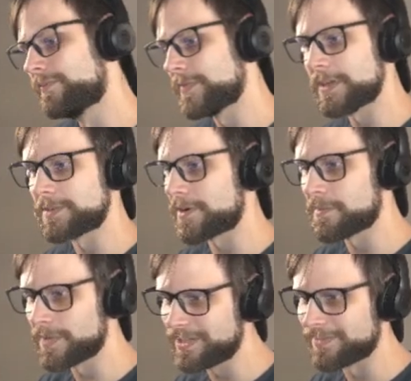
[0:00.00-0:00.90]
not a
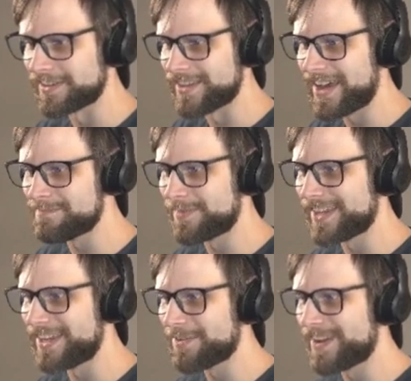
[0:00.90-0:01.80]
strong believer in that, but
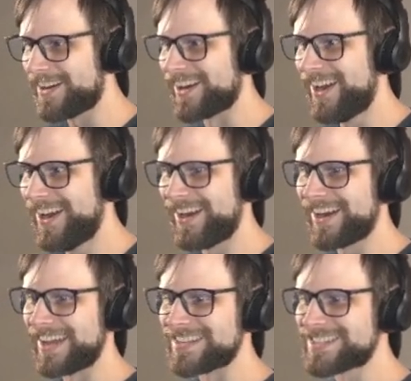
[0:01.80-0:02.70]
here we are. All
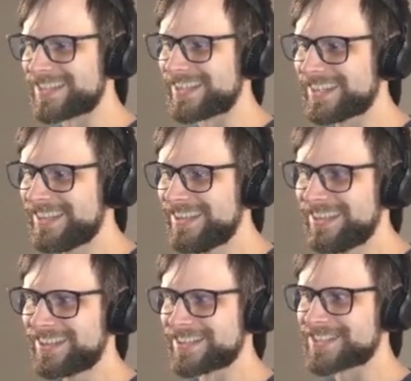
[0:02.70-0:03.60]
right, sick.
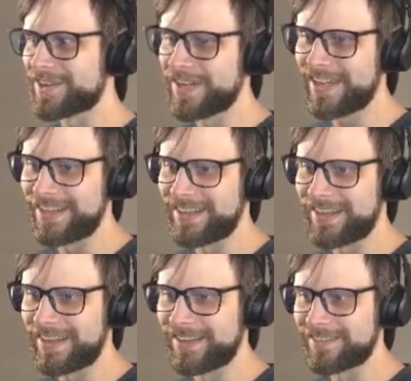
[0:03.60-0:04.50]
Let's go ahead
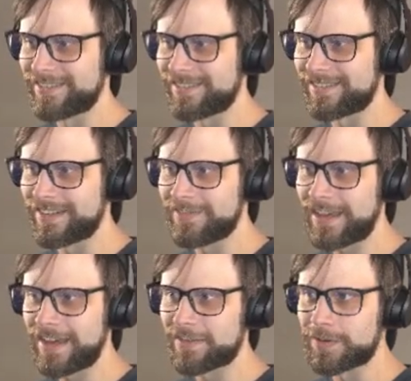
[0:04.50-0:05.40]
and see if
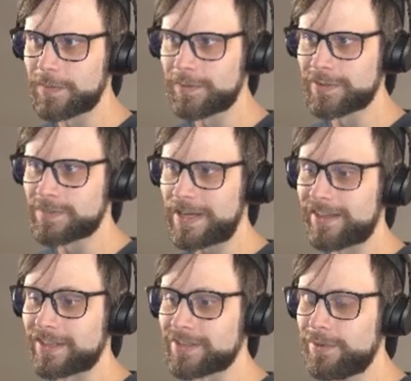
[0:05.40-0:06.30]
they have a removal spell.
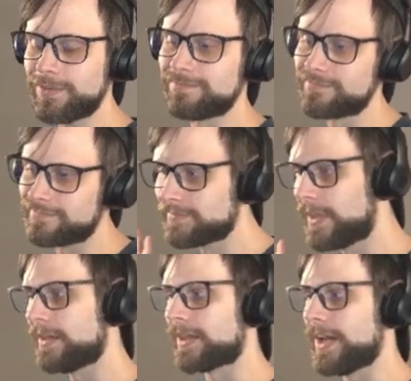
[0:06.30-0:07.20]
They don't.
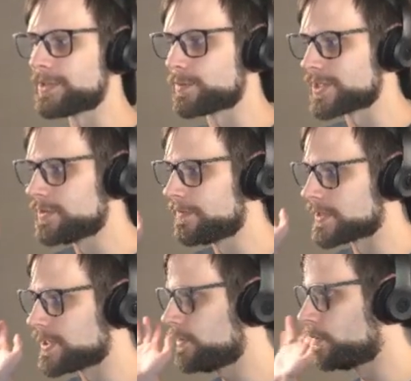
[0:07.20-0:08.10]
Guys, we're two for
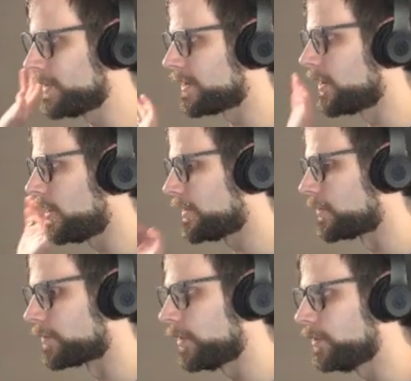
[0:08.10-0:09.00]
two. We are on a
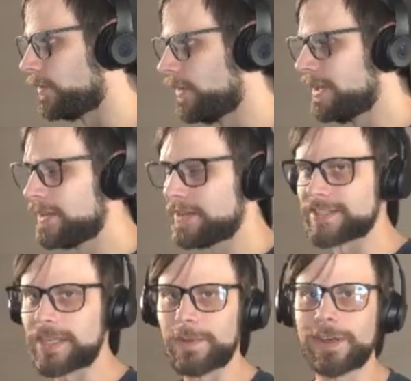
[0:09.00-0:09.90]
roll.
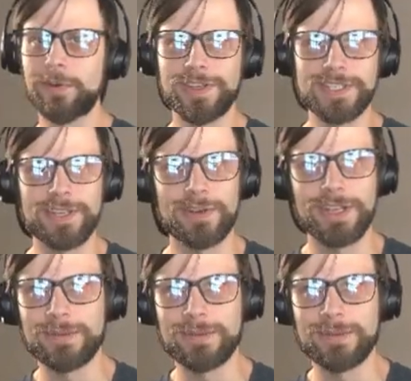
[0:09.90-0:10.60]
Let's keep it going. Let's go to game